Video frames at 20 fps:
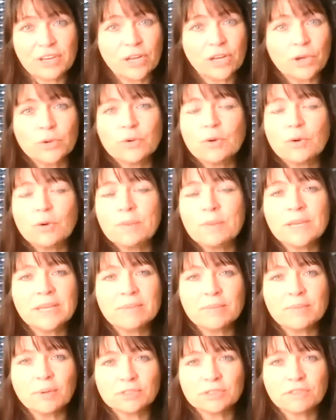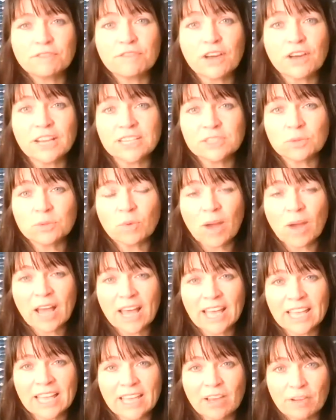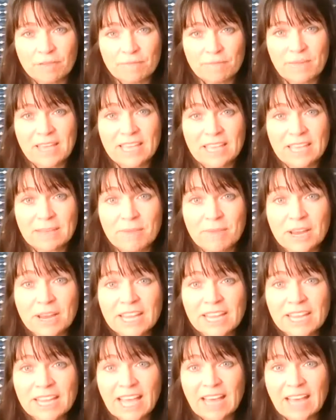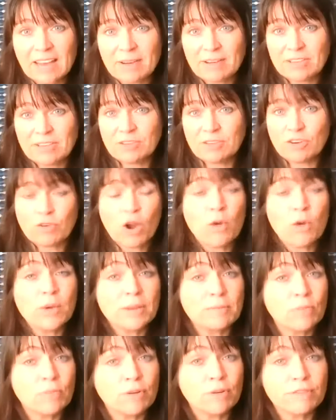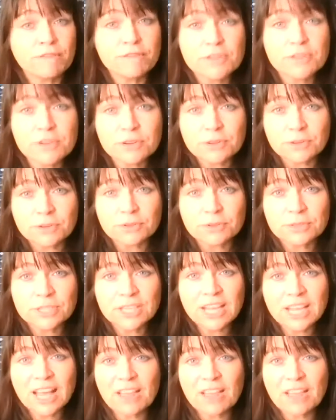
local people to find a way of making money and growing more food,